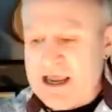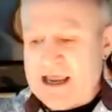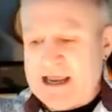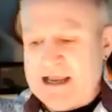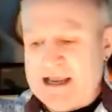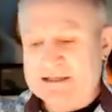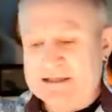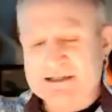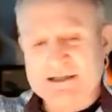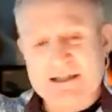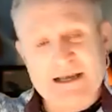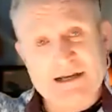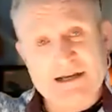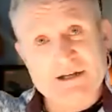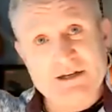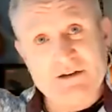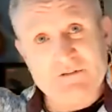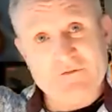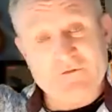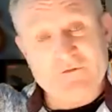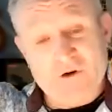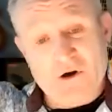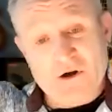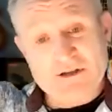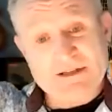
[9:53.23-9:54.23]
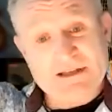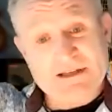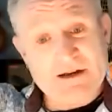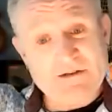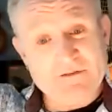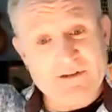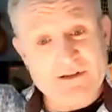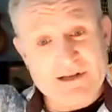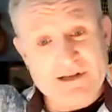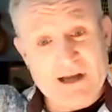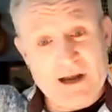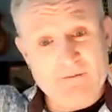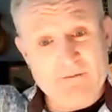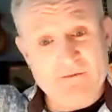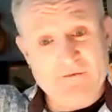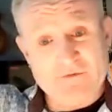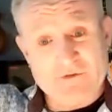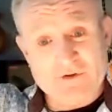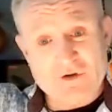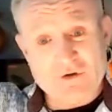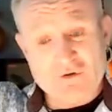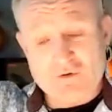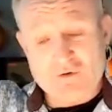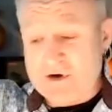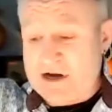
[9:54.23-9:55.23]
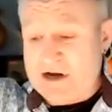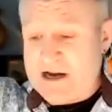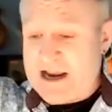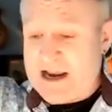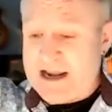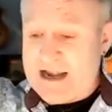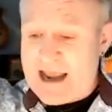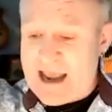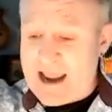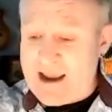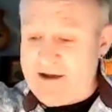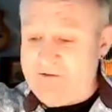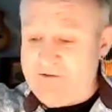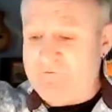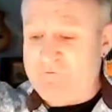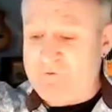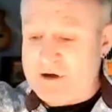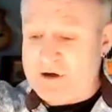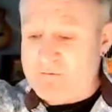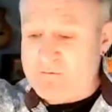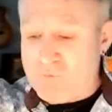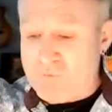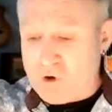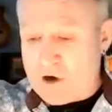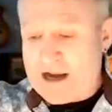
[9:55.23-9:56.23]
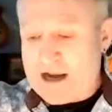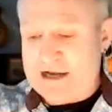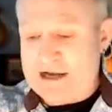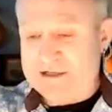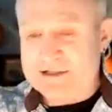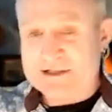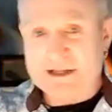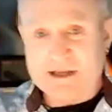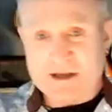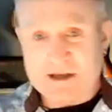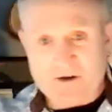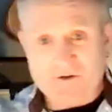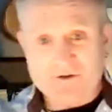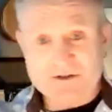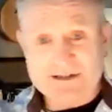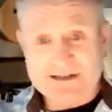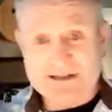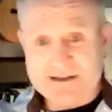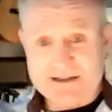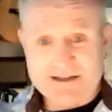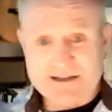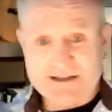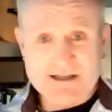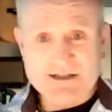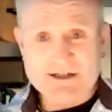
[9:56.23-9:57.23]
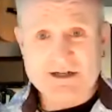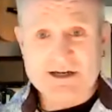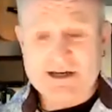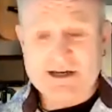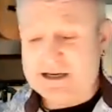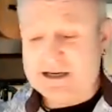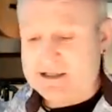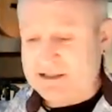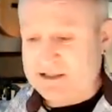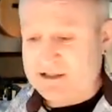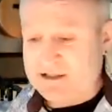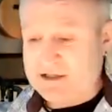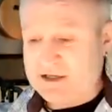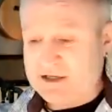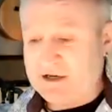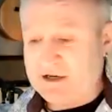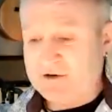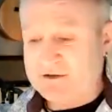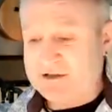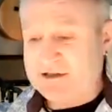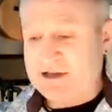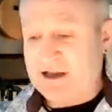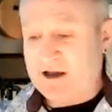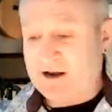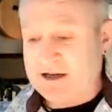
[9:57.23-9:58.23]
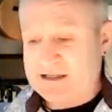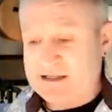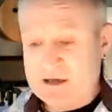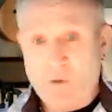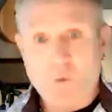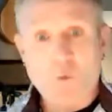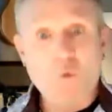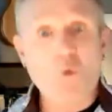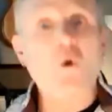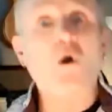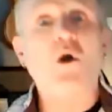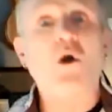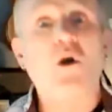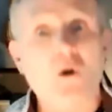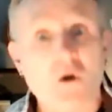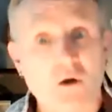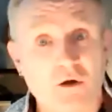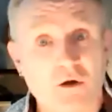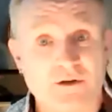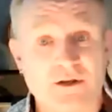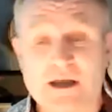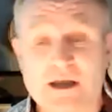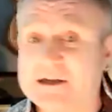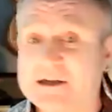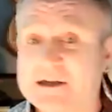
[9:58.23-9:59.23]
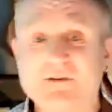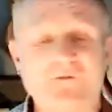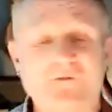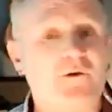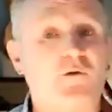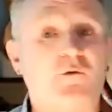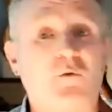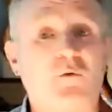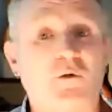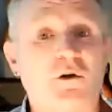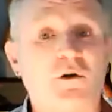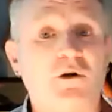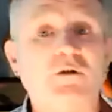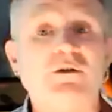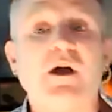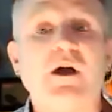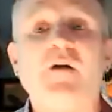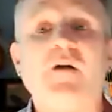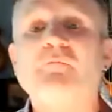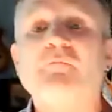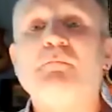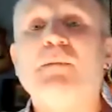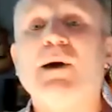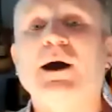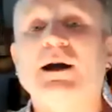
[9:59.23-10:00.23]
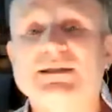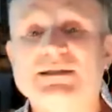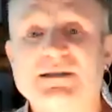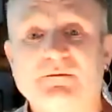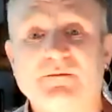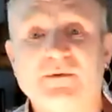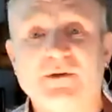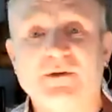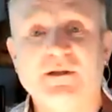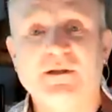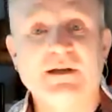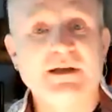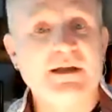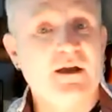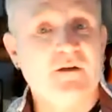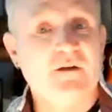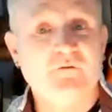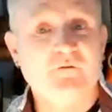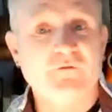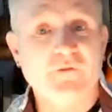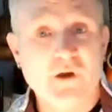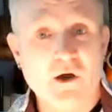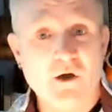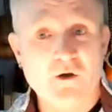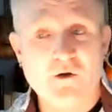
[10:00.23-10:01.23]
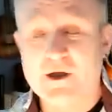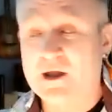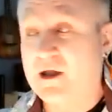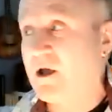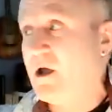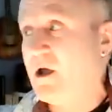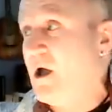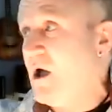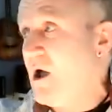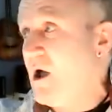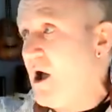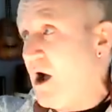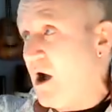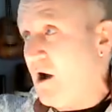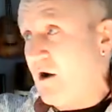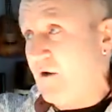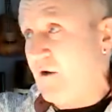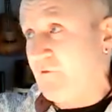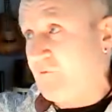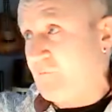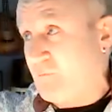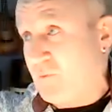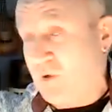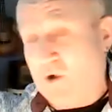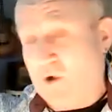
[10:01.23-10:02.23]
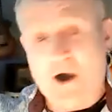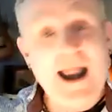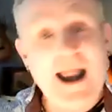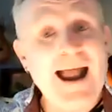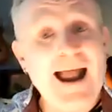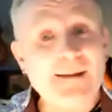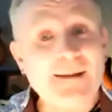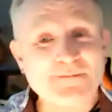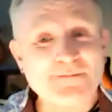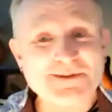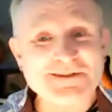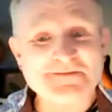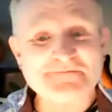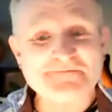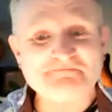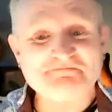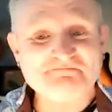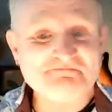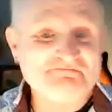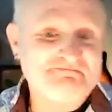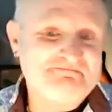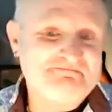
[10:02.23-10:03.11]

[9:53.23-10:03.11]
It's like she falls out of the top of a tree, and every branch that she hits as she goes down is a world, a different world of possibility, of knowing, of perhaps.